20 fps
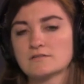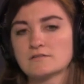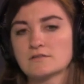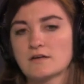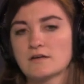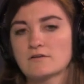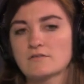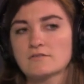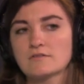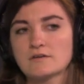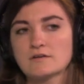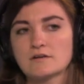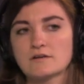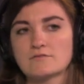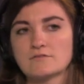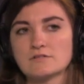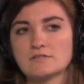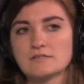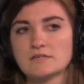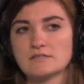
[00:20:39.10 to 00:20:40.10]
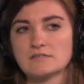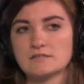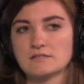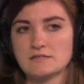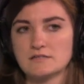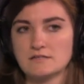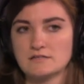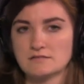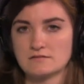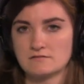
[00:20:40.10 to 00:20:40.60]
I don't think it ever says that
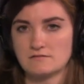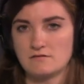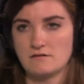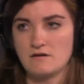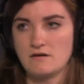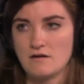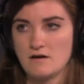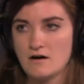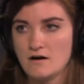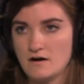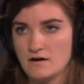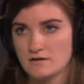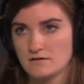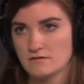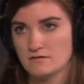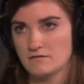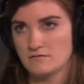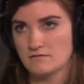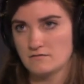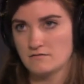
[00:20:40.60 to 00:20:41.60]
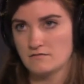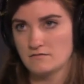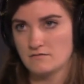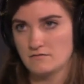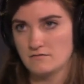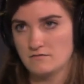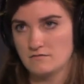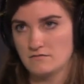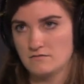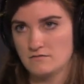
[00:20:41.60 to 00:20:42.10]
he is not
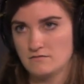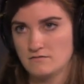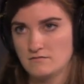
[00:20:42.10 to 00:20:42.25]
mm-hmm.